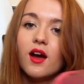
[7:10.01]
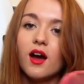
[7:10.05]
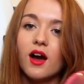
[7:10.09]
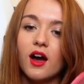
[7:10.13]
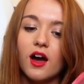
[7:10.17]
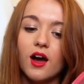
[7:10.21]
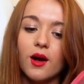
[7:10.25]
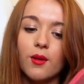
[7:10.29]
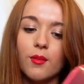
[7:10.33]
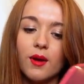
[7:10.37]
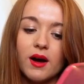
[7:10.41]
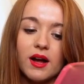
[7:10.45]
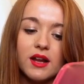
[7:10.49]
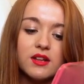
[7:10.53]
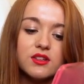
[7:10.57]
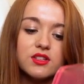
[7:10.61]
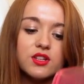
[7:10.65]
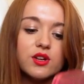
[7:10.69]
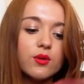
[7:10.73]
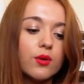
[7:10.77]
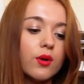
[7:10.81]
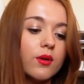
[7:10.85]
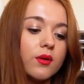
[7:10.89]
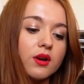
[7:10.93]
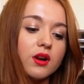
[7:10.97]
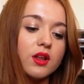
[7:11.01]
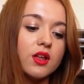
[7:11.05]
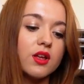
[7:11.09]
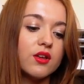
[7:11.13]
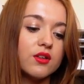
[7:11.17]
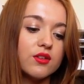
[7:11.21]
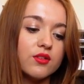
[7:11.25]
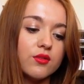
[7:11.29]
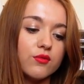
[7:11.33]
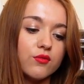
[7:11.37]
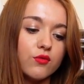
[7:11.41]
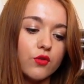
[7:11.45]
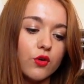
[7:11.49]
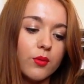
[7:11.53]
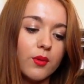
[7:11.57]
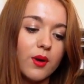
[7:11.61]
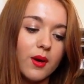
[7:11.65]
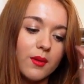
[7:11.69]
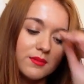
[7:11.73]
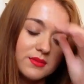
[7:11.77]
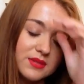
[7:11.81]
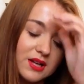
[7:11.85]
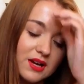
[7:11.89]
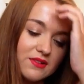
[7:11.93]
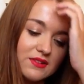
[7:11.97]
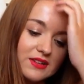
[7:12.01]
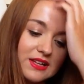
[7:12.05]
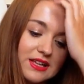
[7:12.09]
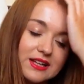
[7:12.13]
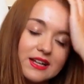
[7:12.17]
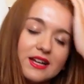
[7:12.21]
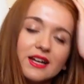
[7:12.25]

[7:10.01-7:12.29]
And I don't know what I'm going to use them for, but I'm definitely